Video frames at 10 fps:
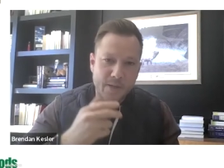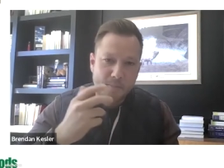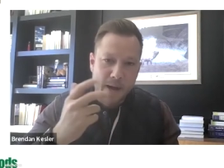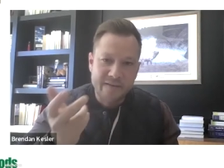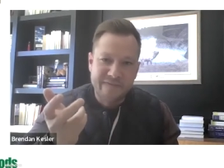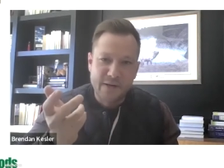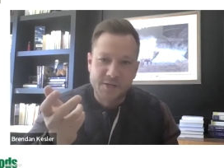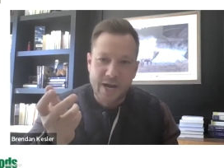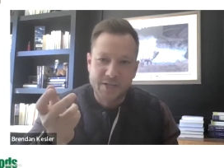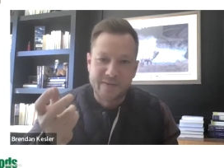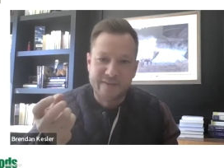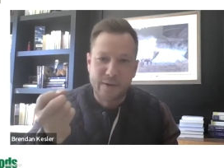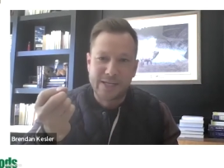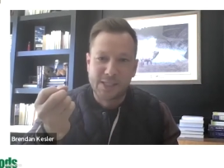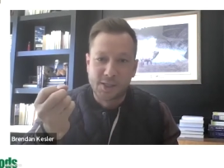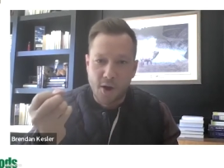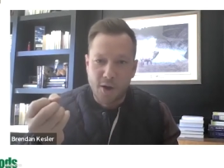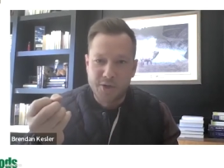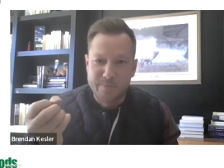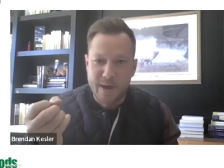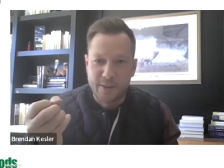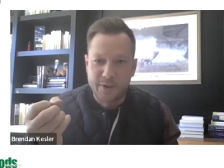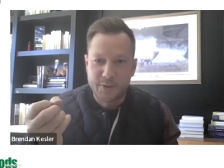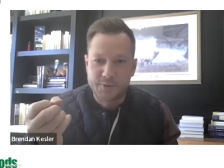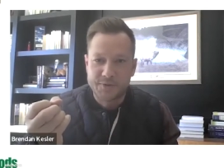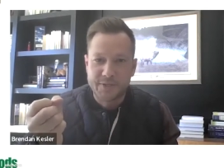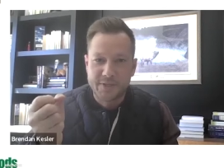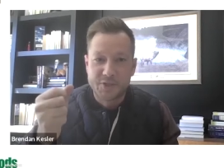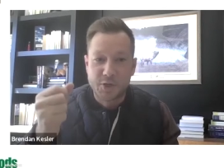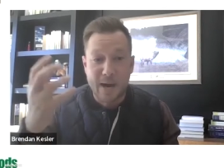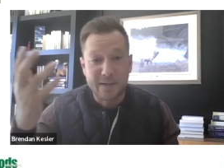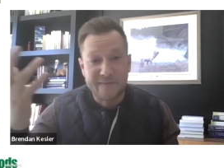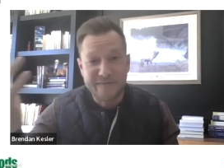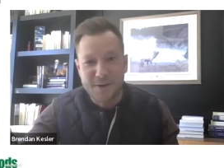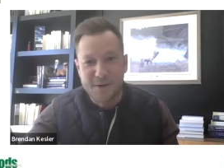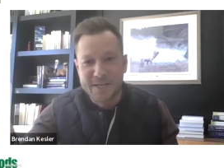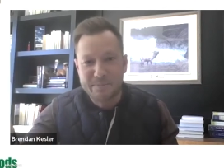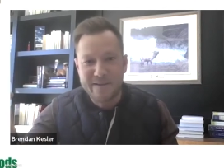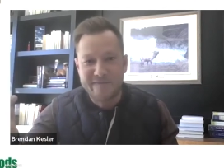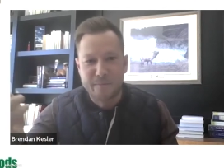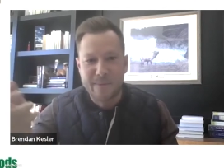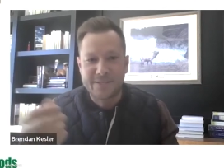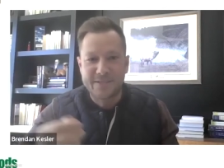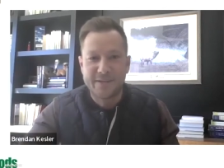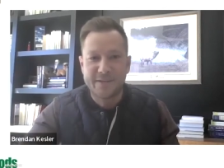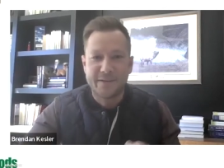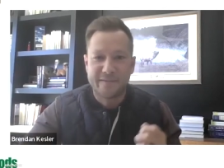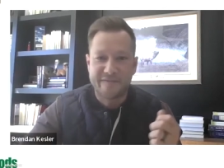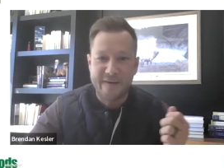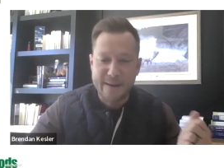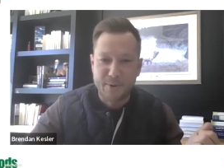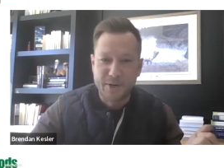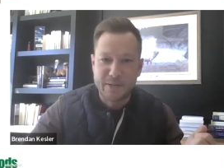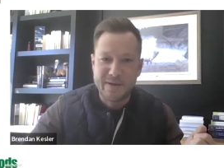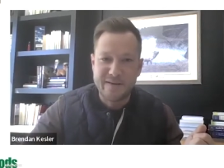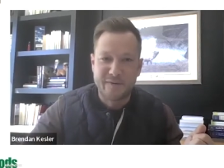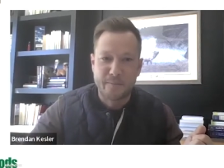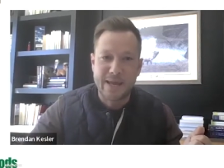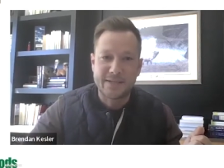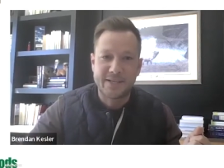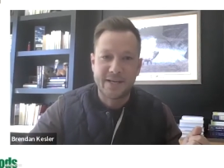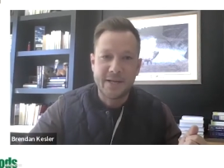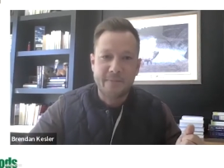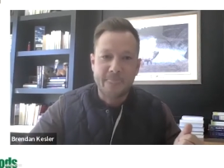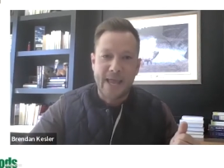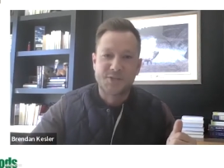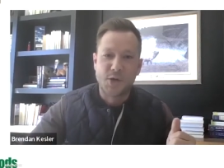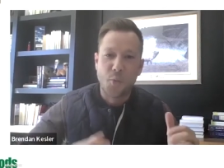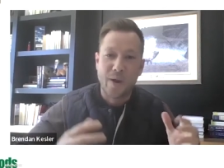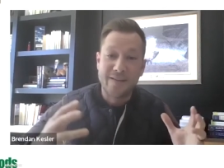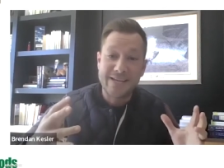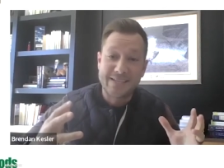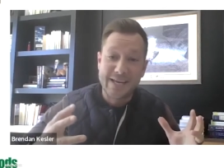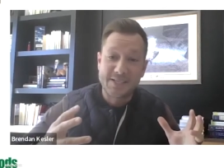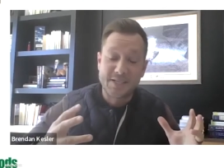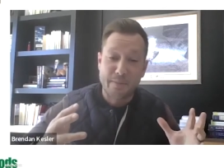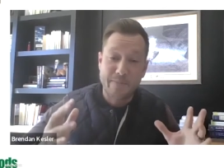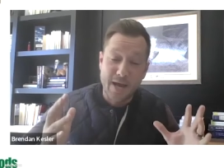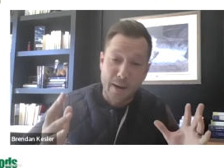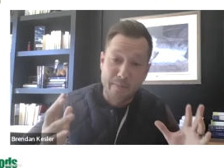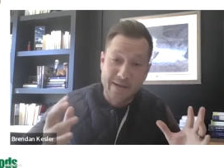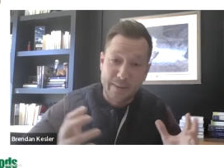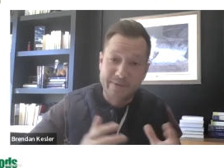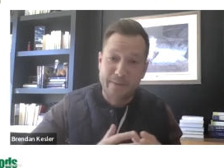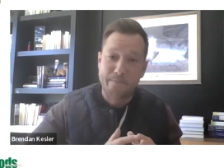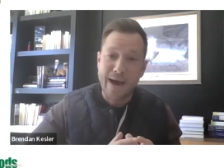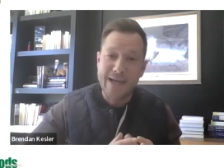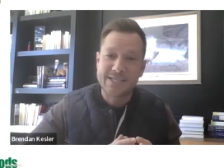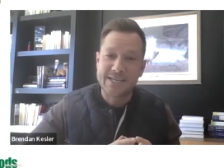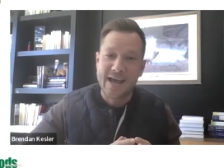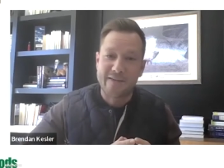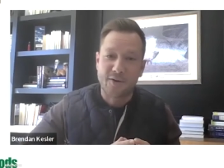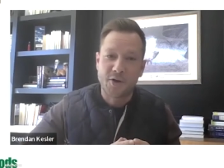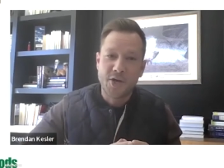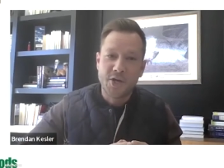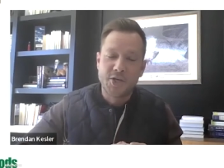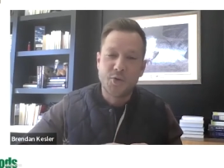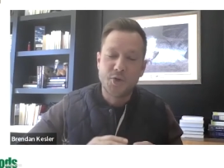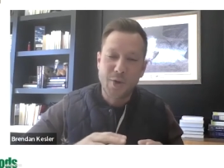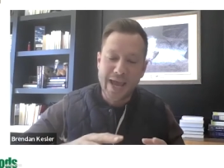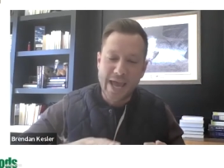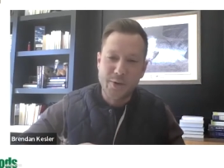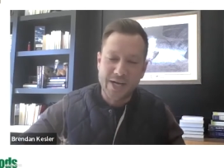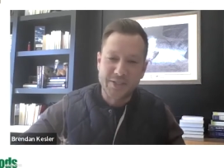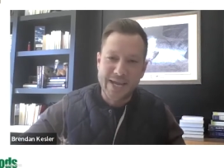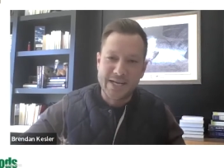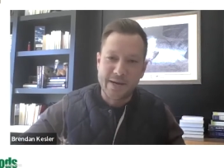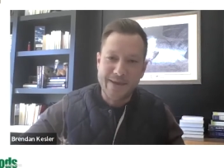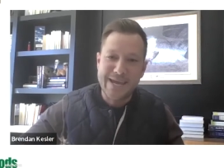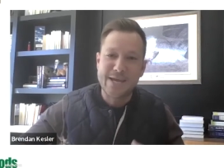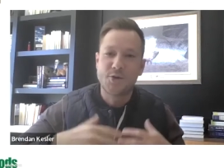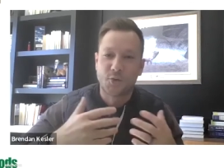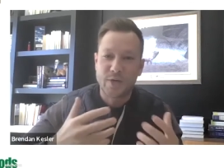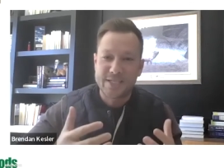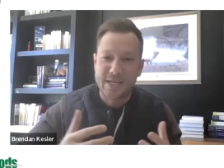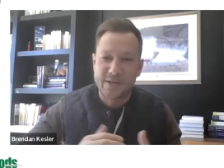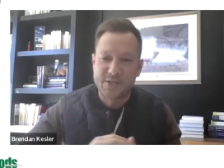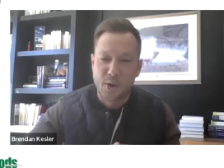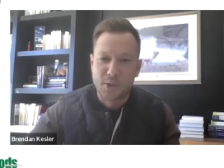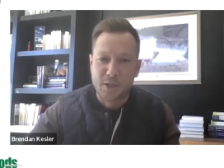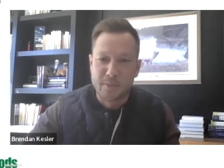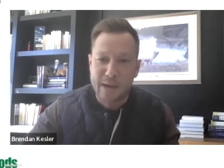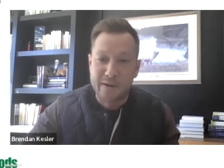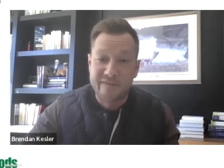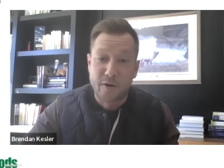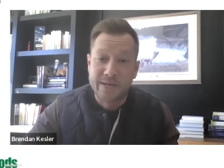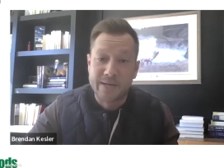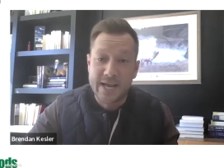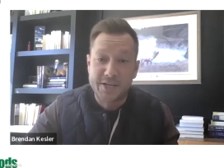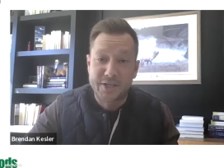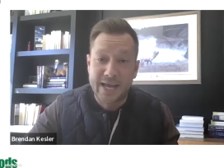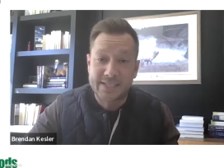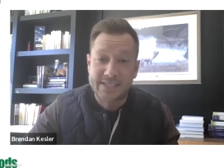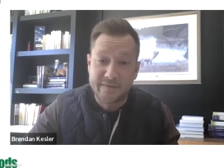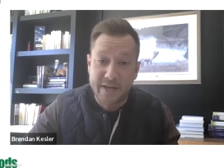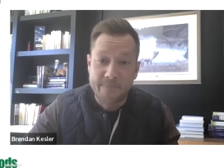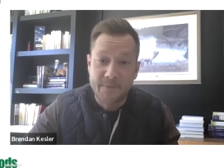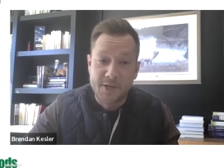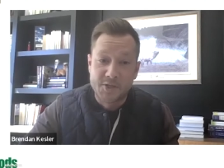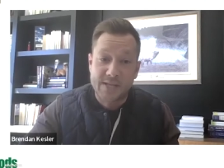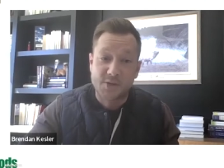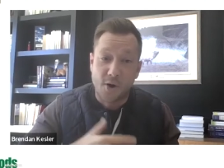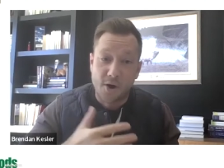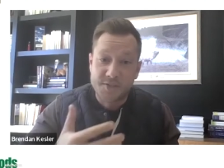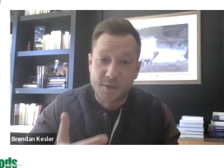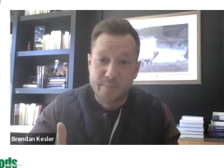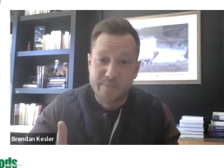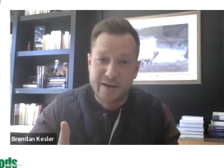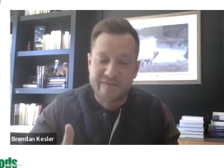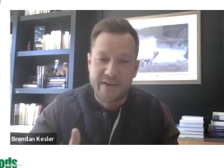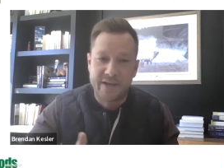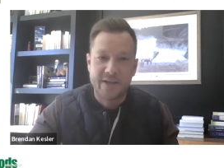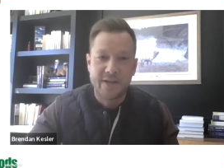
polyphenols are actually very large molecules. So polyphenols can be fermented, fiber can be fermented. And so when these things become combined together, you actually end up increasing the total amount of fermentation activity. So that's also a benefit.